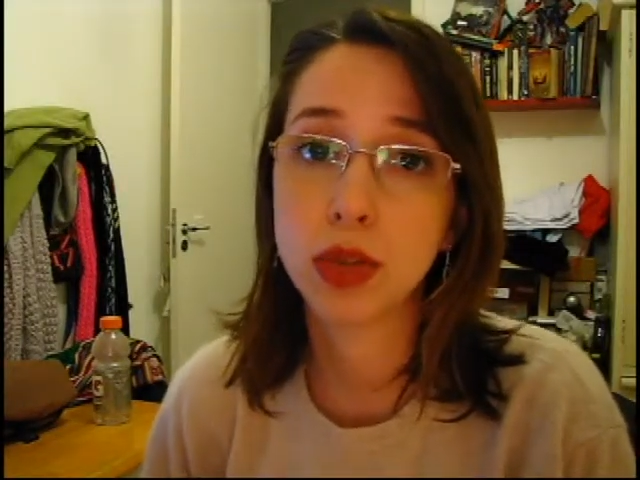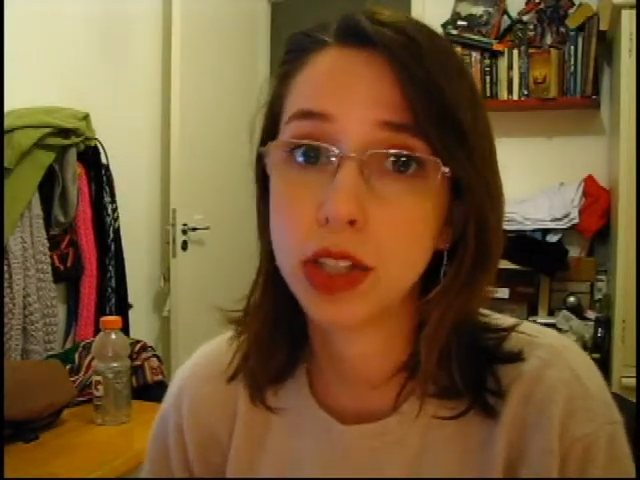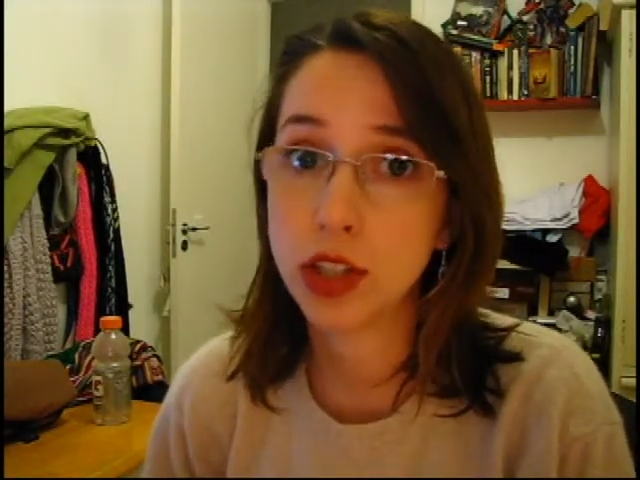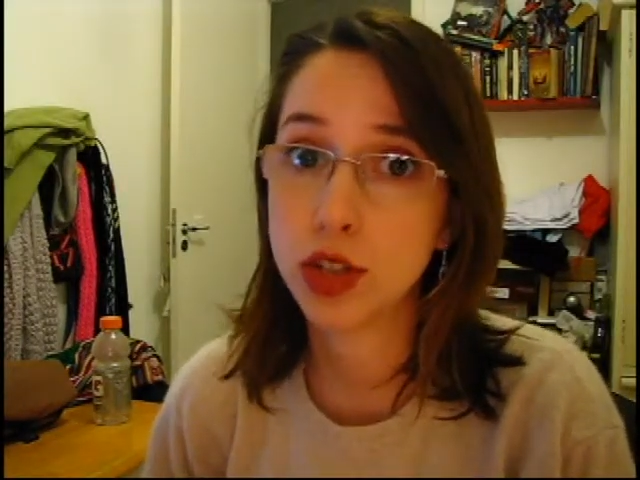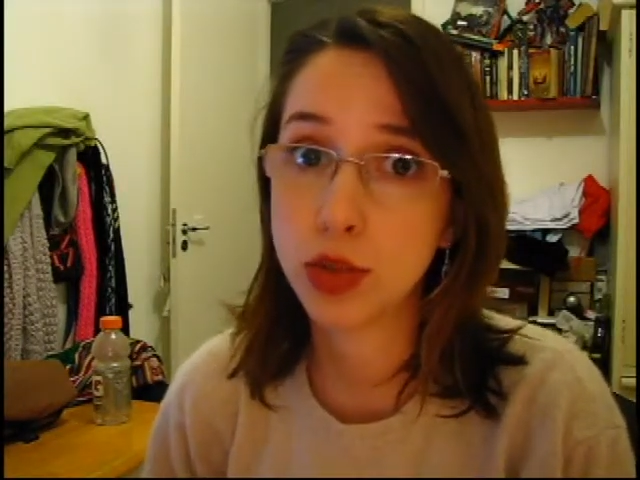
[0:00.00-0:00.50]

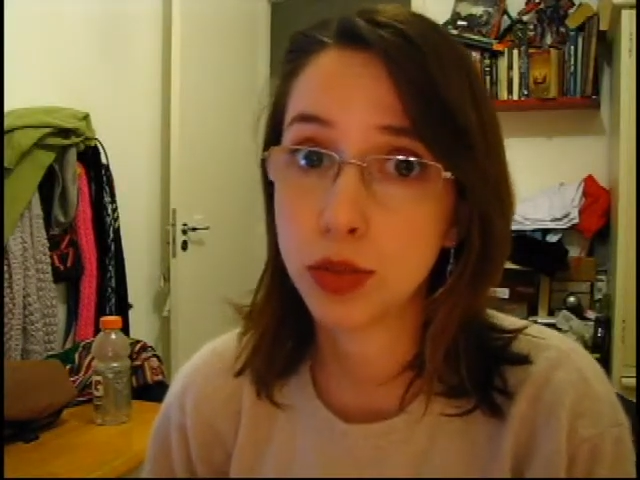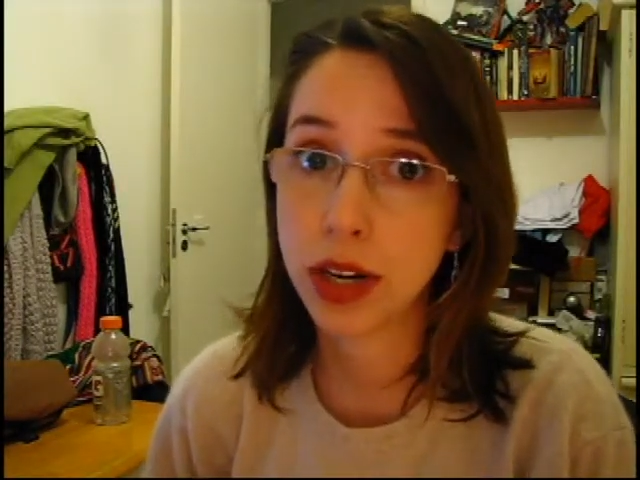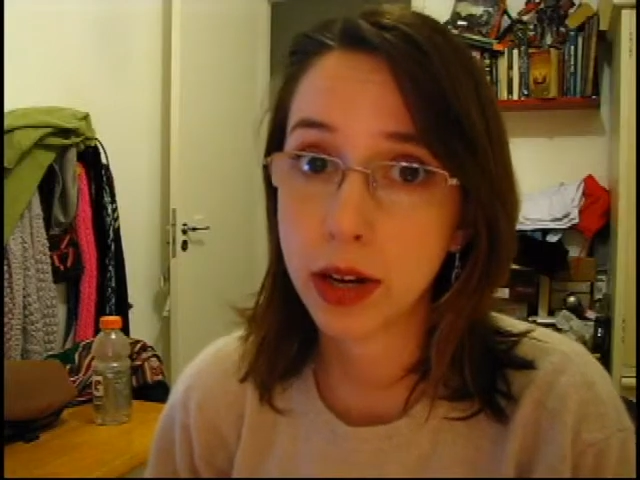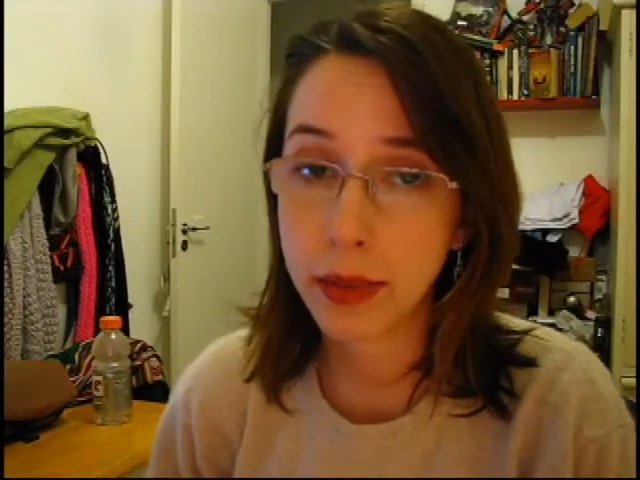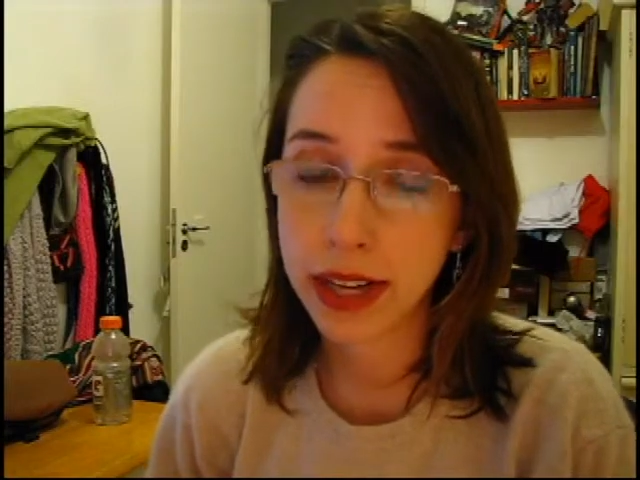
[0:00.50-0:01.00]
really do
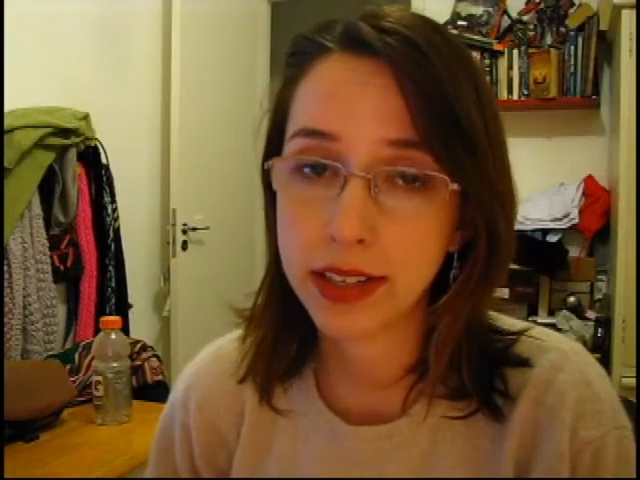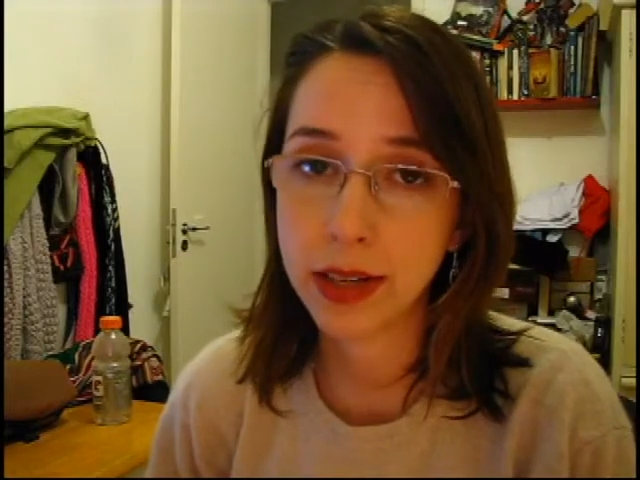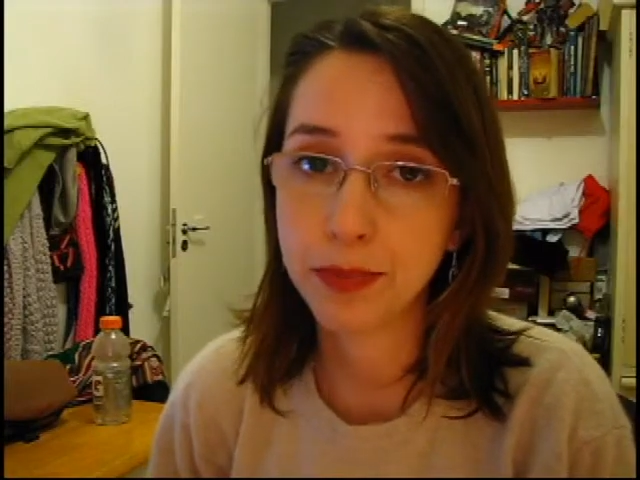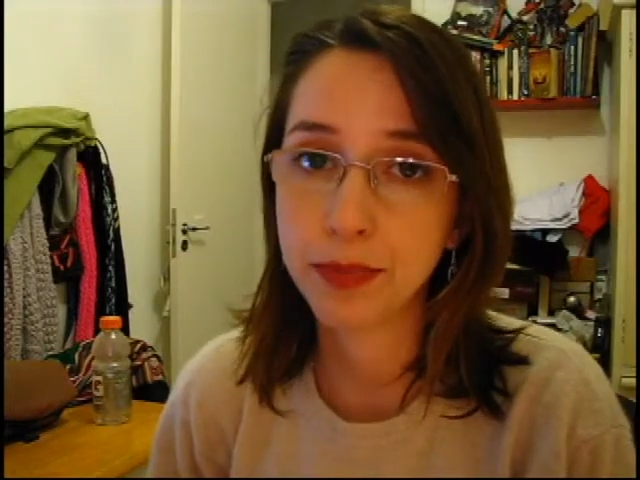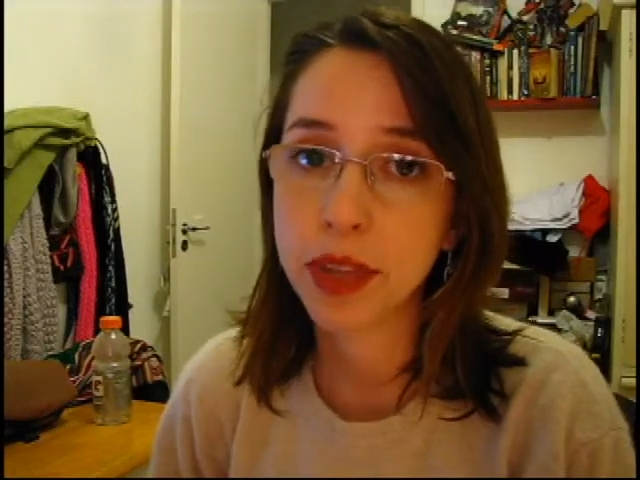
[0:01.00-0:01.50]
recommend
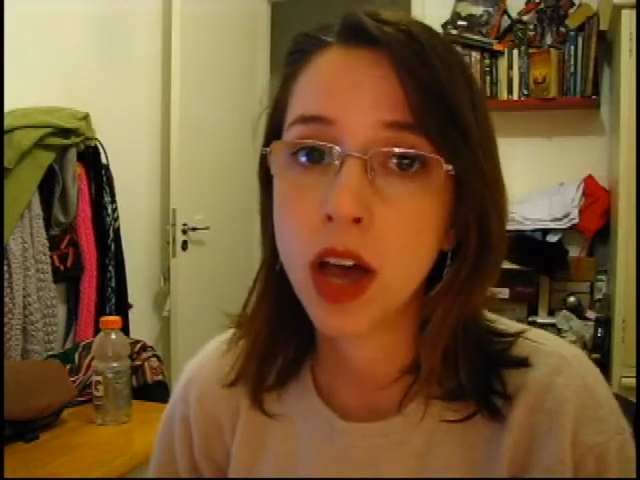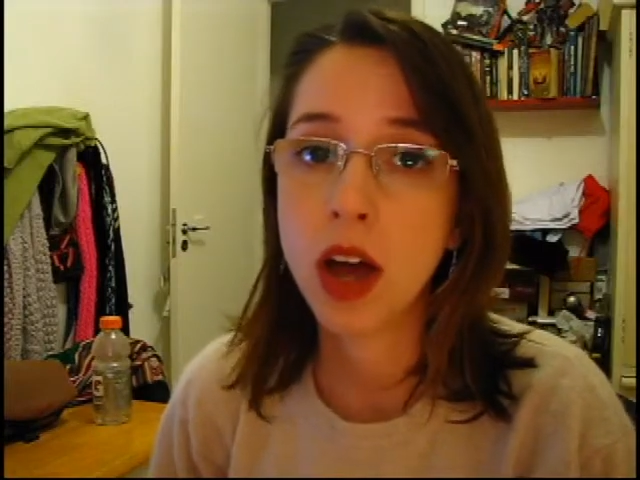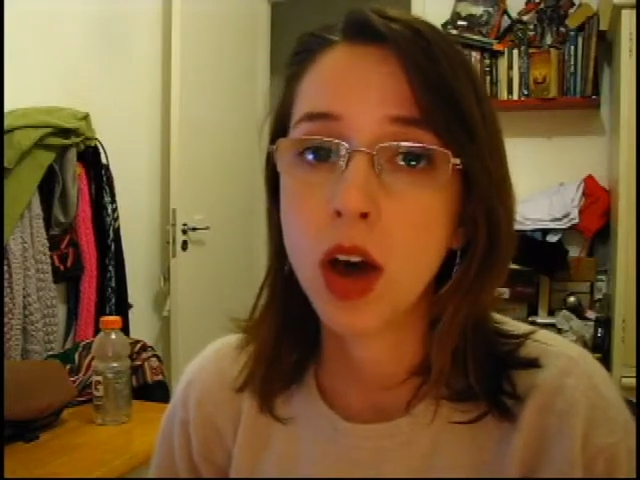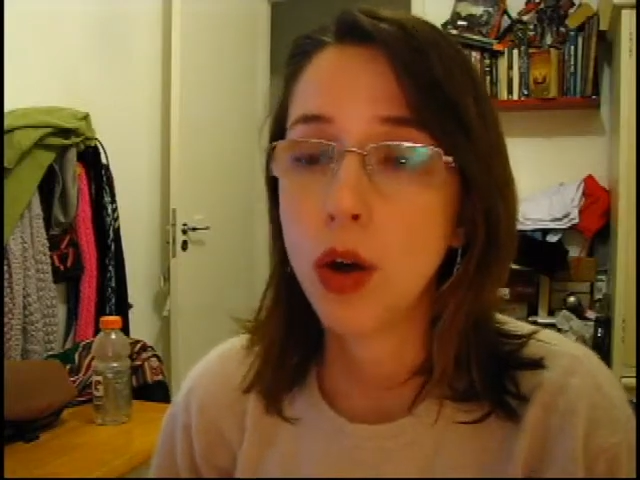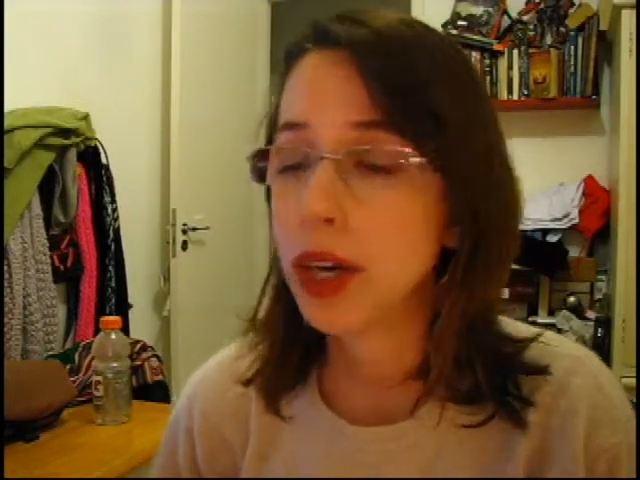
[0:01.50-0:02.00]
it.
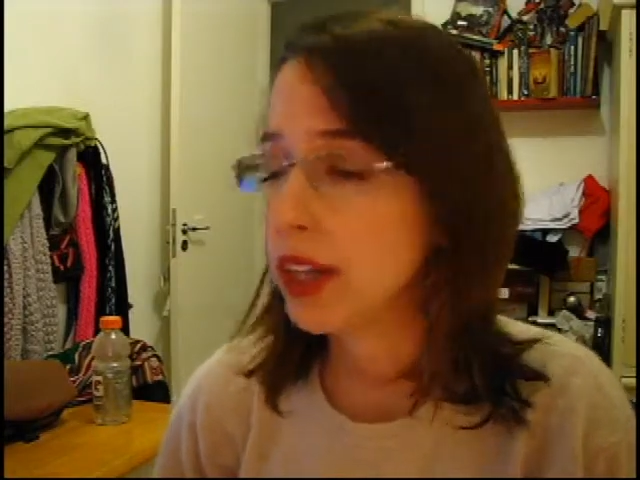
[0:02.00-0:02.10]
Okay,